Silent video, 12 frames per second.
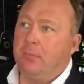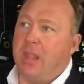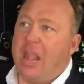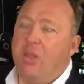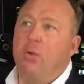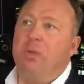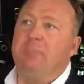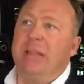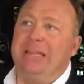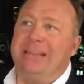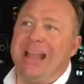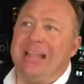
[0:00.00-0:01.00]
And then when we
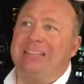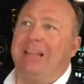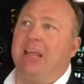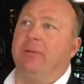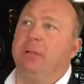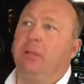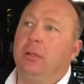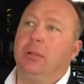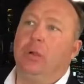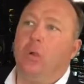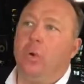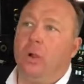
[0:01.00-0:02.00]
beat the next level,
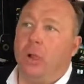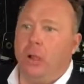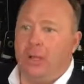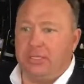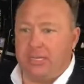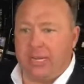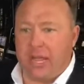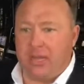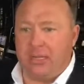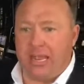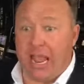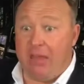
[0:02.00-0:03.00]
we're going to look and say, how
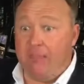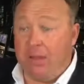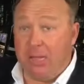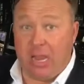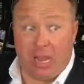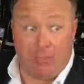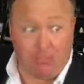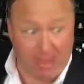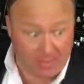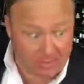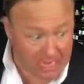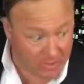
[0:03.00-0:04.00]
did that? But
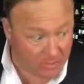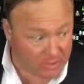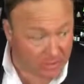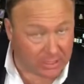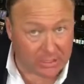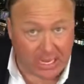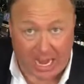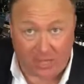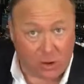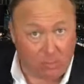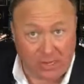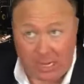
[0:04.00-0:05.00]
by the time we look at
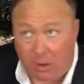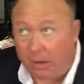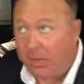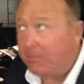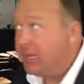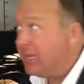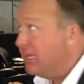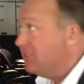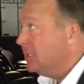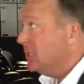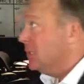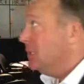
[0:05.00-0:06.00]
that, don't be arrogant,
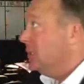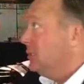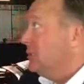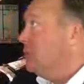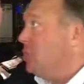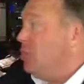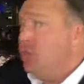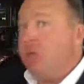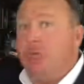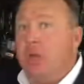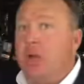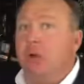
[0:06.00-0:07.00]
because
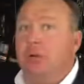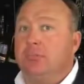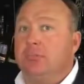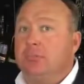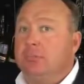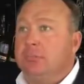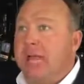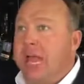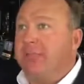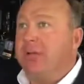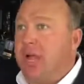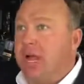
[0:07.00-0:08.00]
you don't
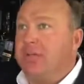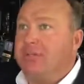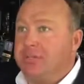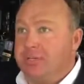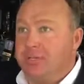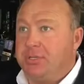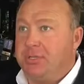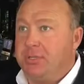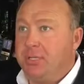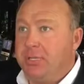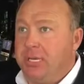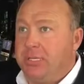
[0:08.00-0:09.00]
have consciousness
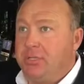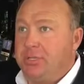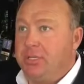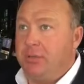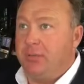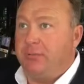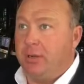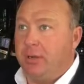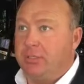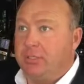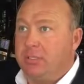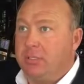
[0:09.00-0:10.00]
in this
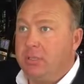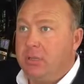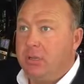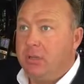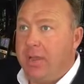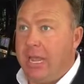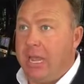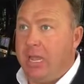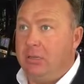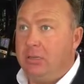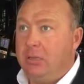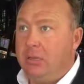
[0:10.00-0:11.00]
universe
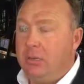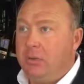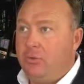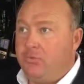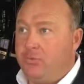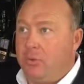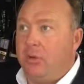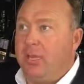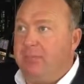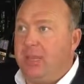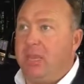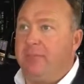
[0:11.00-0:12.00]
and
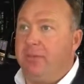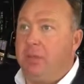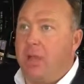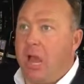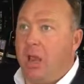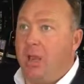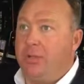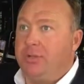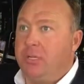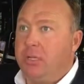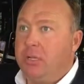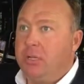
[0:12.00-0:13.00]
truly be given
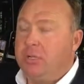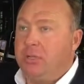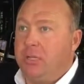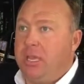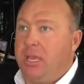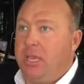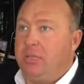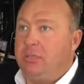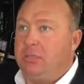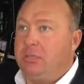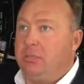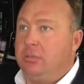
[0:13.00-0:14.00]
knowledge to the
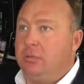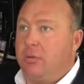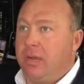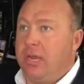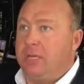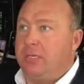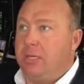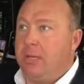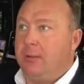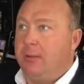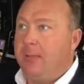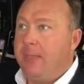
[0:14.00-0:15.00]
keys to creation